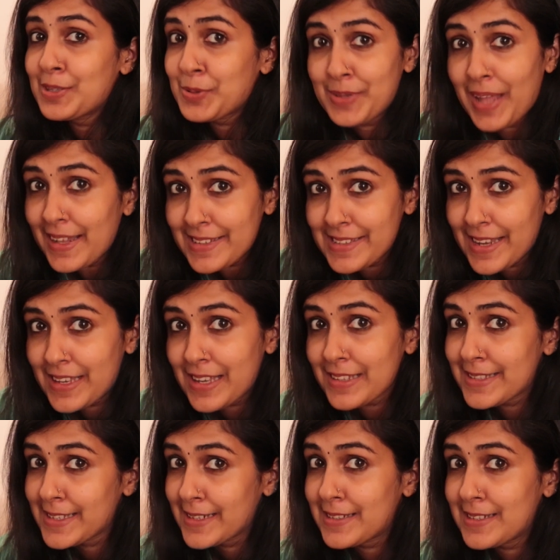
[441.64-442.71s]
So that
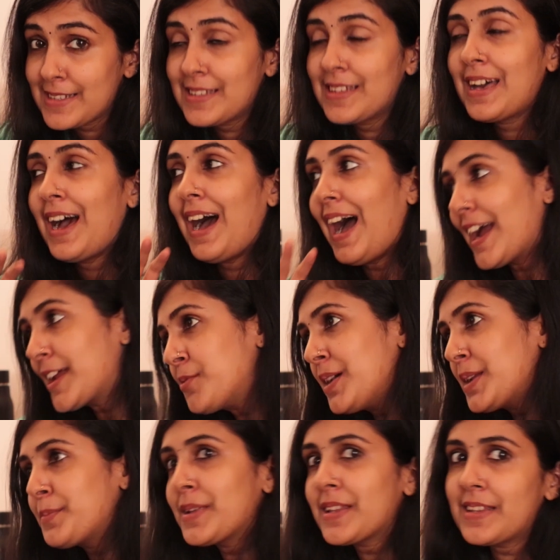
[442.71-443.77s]
settles it. I do
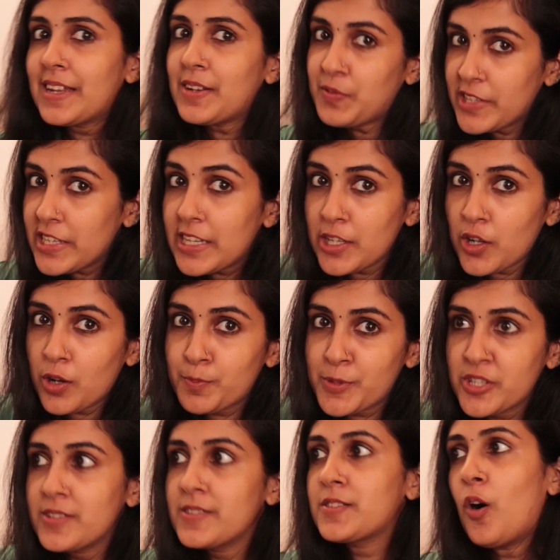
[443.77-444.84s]
admit that vegan
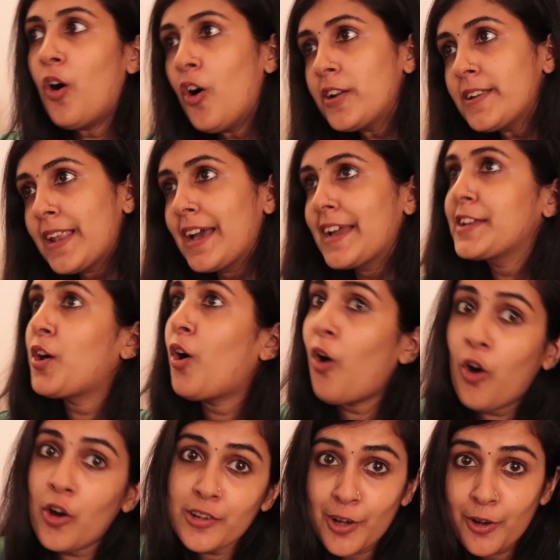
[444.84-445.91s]
options online
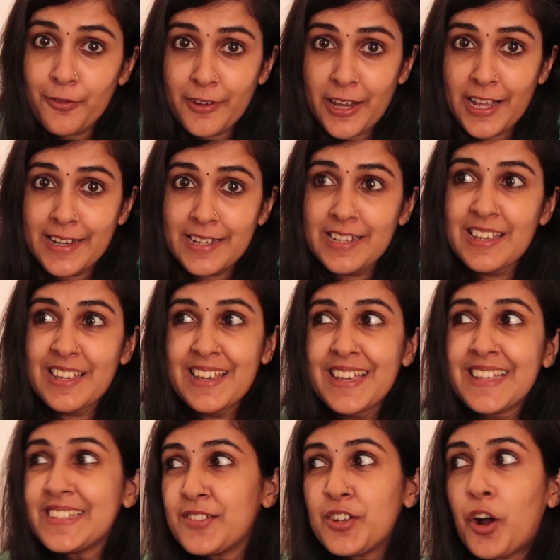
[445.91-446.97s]
or offline
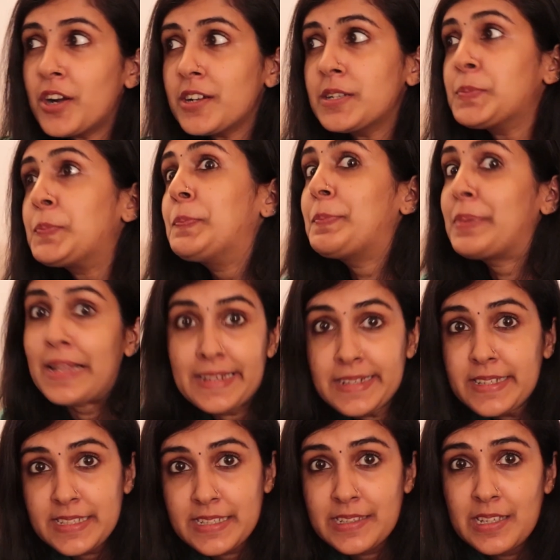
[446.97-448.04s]
is not
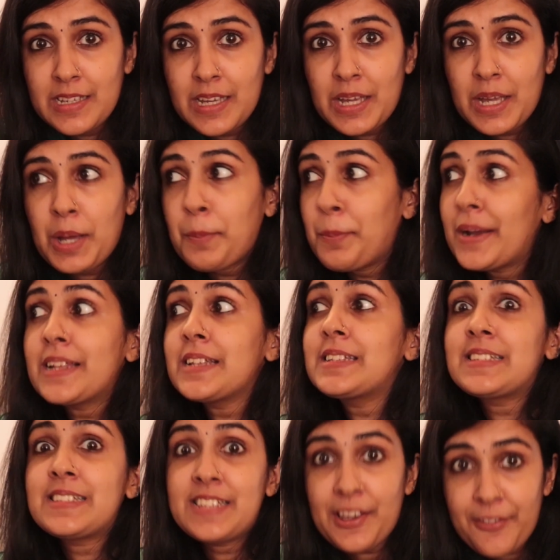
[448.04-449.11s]
plenty, but
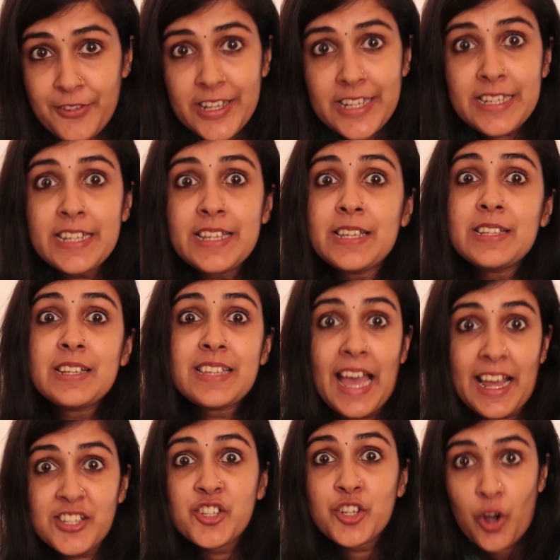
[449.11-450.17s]
it's definitely
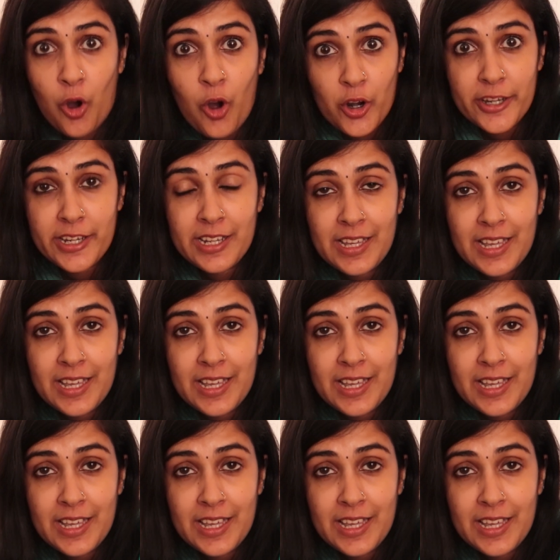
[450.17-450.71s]
catching on.